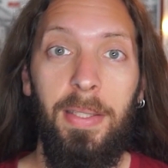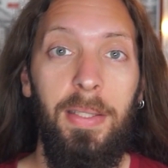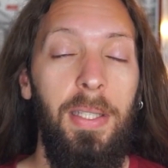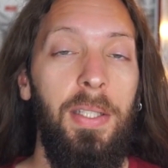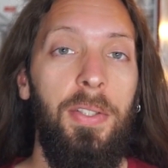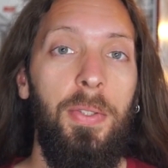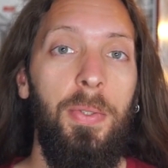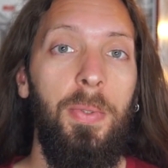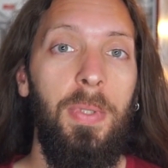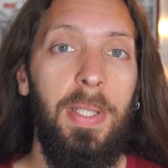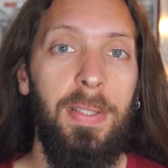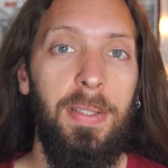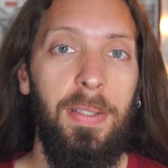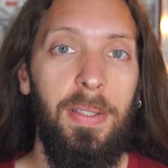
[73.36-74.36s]
These two
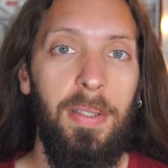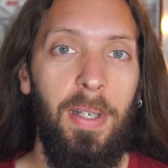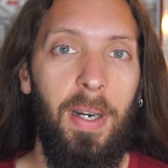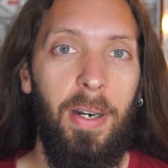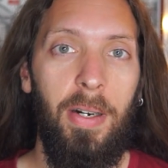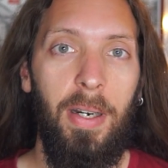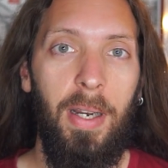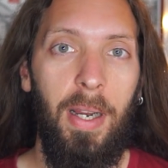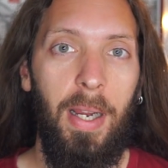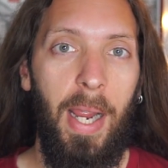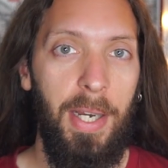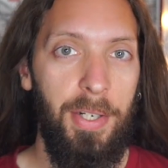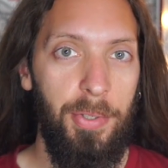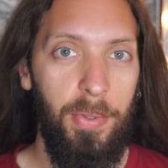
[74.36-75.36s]
lenses are
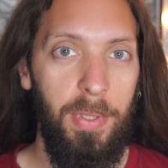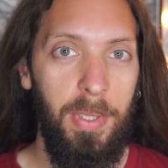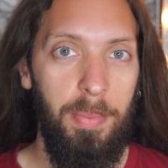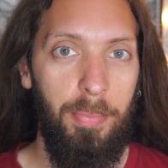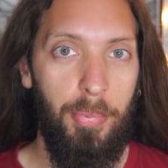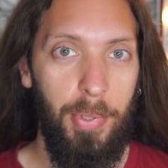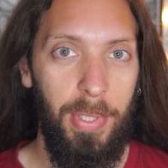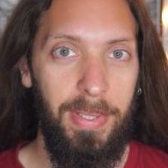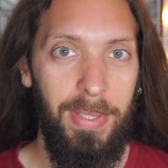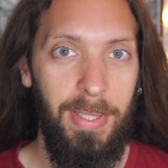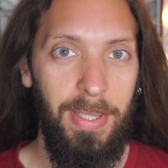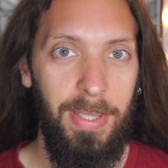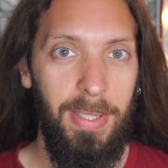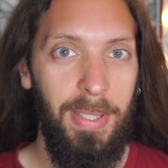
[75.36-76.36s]
actually
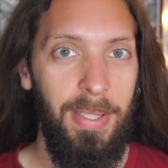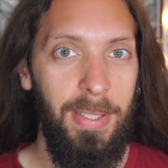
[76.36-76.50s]
pretty